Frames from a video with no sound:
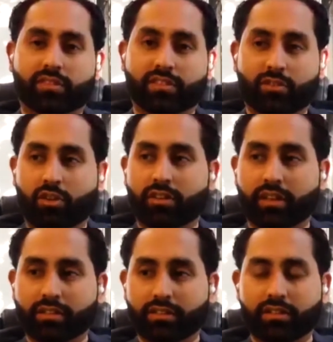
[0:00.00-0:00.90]
this is not
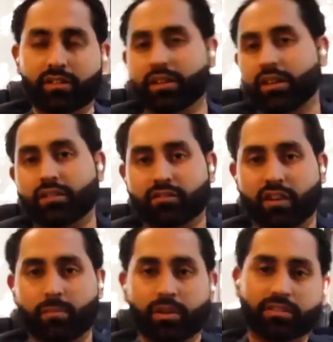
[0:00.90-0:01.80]
like a
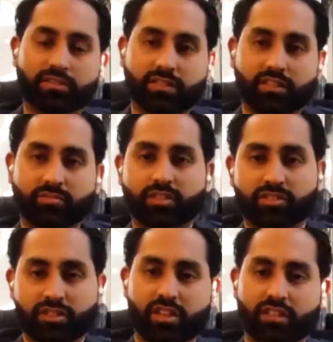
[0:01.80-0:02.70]
3 months, 6
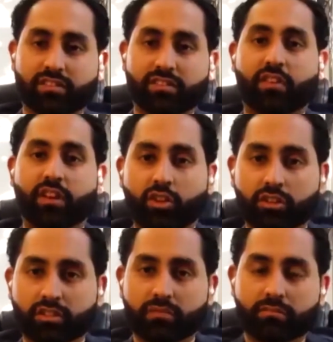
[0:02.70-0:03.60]
months journey. This is a very long
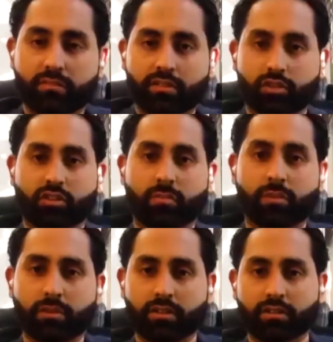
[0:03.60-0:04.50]
term
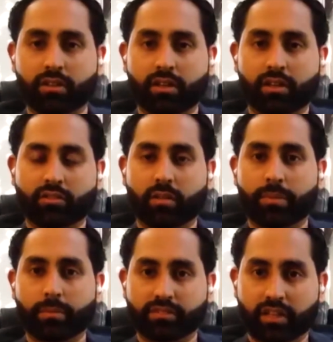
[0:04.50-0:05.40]
commitment to help
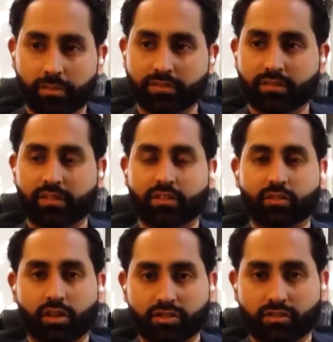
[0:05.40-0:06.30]
people start a business and to
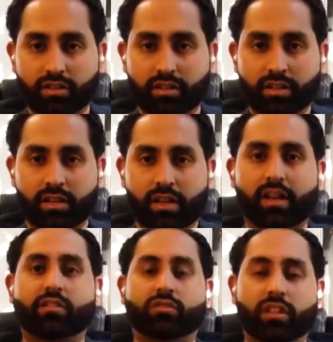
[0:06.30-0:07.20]
nurture it
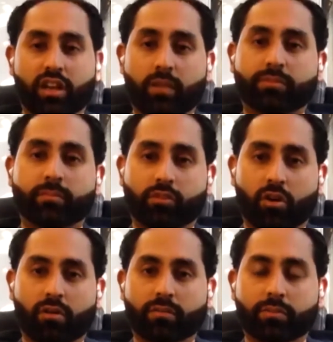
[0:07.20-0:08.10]
and to then help them
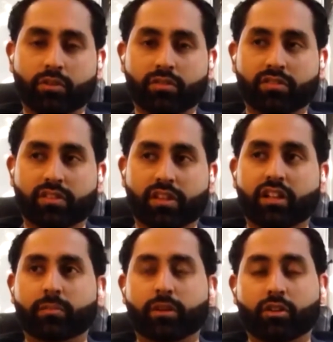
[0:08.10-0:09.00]
grow it. Because the
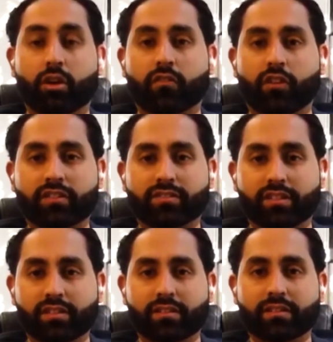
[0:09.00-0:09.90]
ultimate goal for us
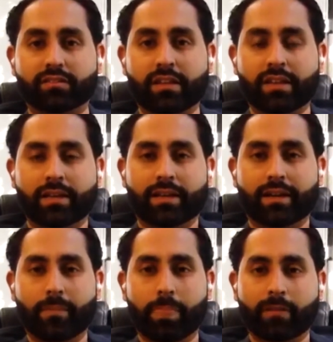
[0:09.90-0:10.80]
is
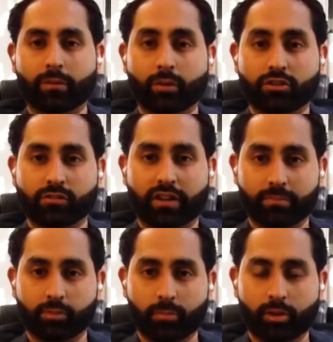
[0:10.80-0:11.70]
we want to create
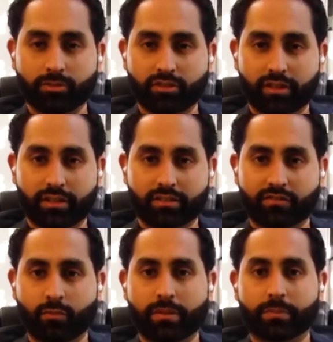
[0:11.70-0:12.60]
employment opportunities
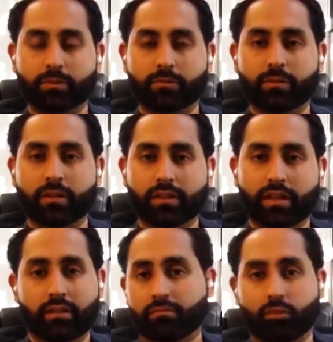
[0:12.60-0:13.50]
for people
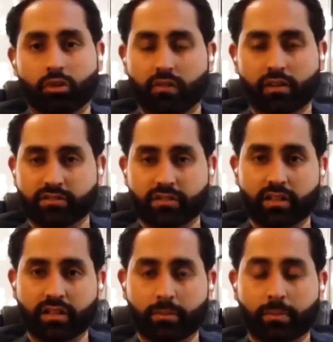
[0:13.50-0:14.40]
all around
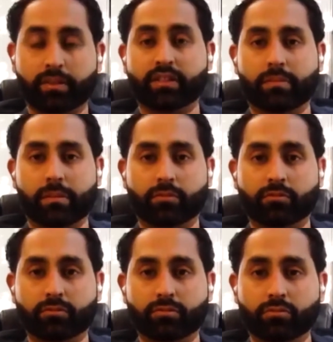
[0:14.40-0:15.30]
Australia, but particularly
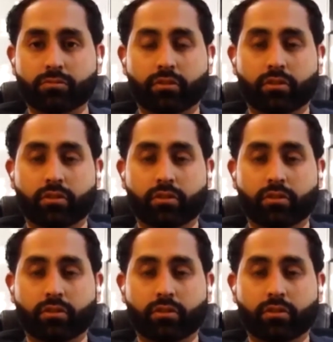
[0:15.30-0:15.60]
people who,